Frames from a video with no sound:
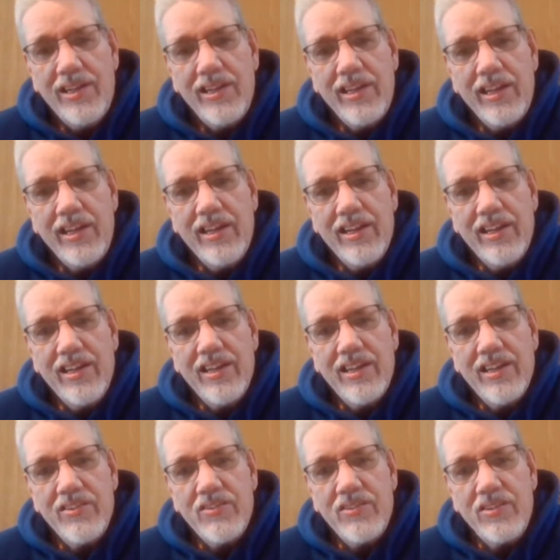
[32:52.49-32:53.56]

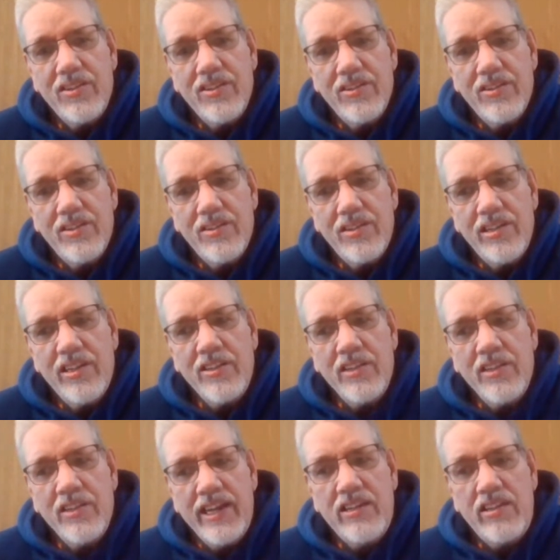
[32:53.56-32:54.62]
And in
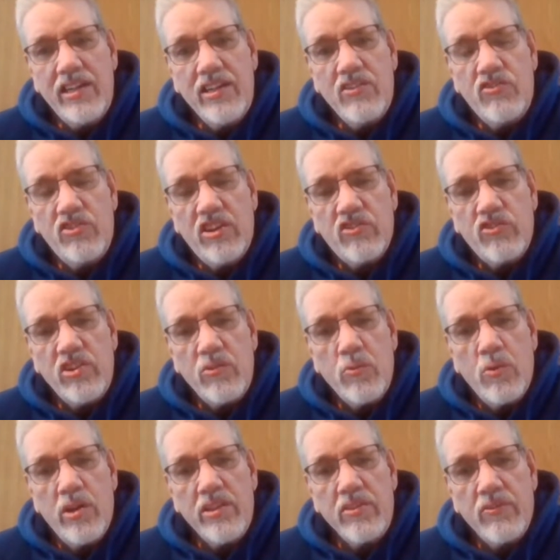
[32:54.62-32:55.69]

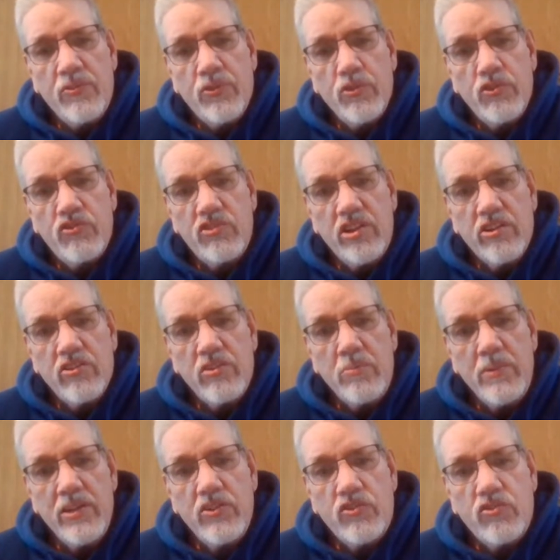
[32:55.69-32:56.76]
1961, the first year the
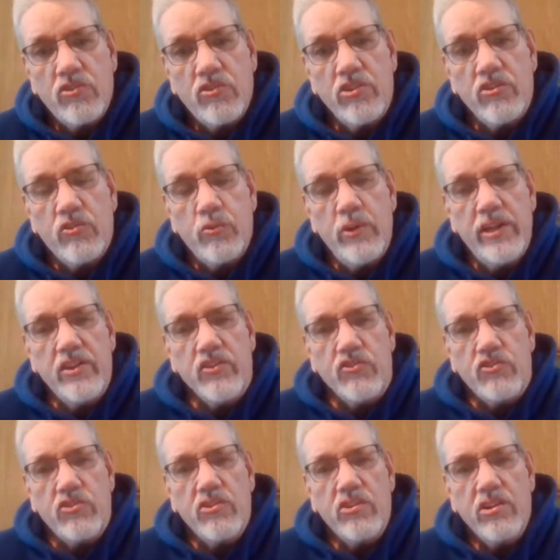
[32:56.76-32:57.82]
Minnesota
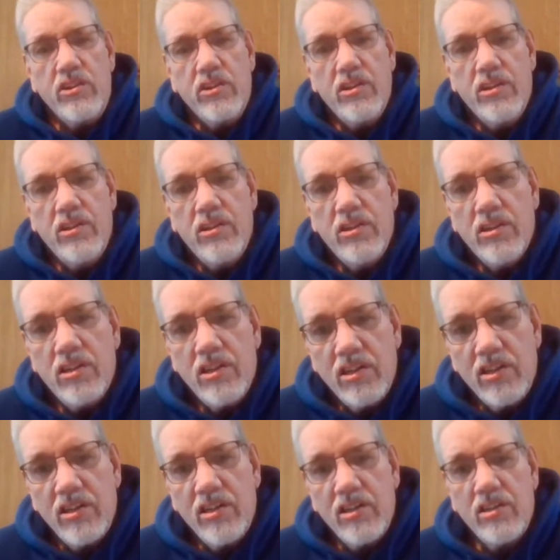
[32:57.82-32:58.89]
Twins
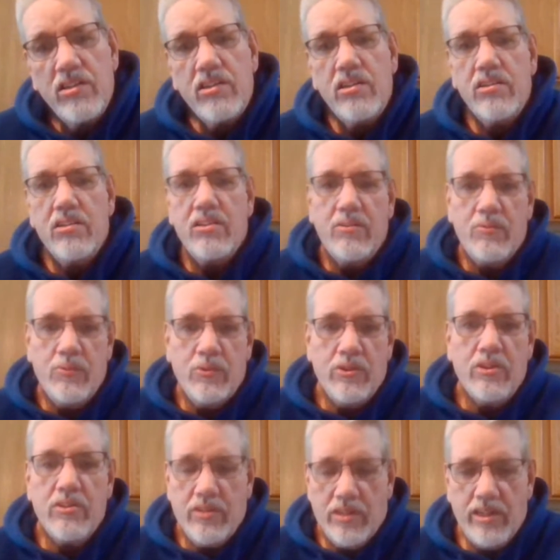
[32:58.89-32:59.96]

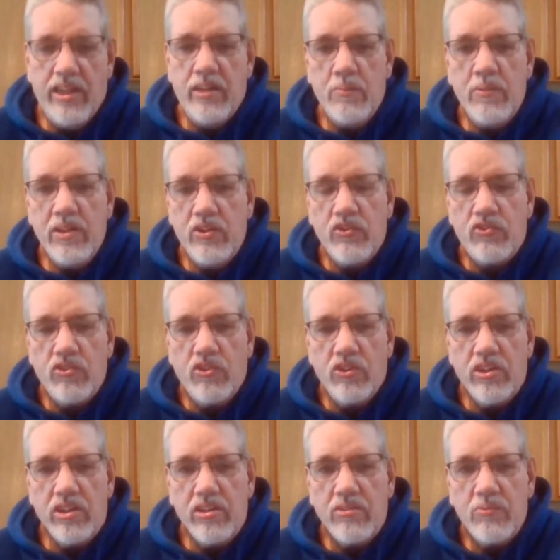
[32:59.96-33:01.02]
were in
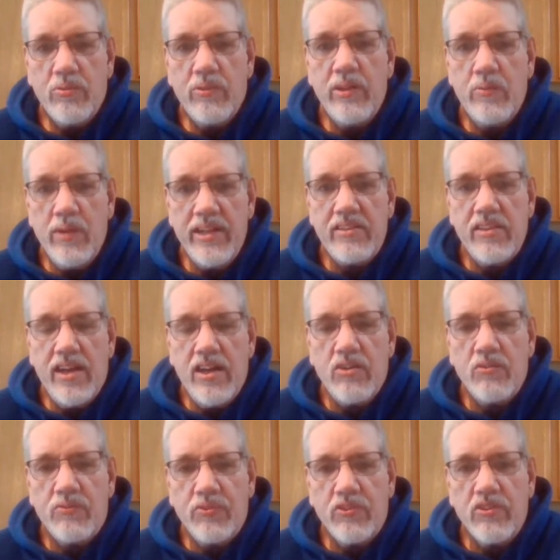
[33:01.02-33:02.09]
Minnesota, we went
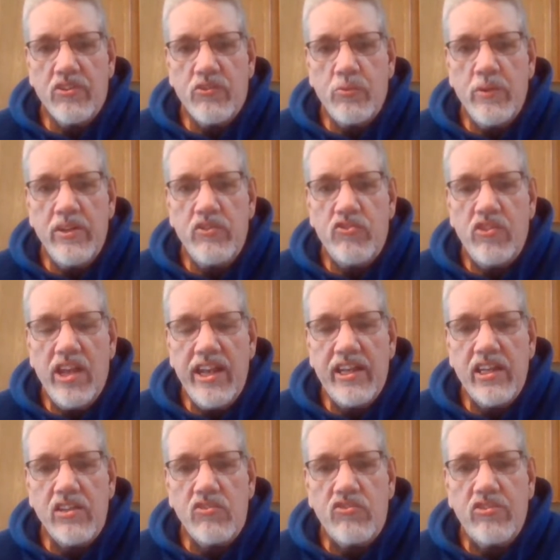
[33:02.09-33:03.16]
down for a
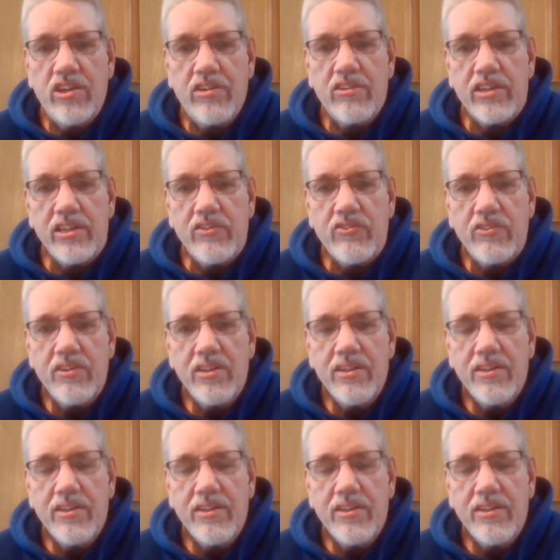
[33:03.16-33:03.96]
Twins-Yankees series.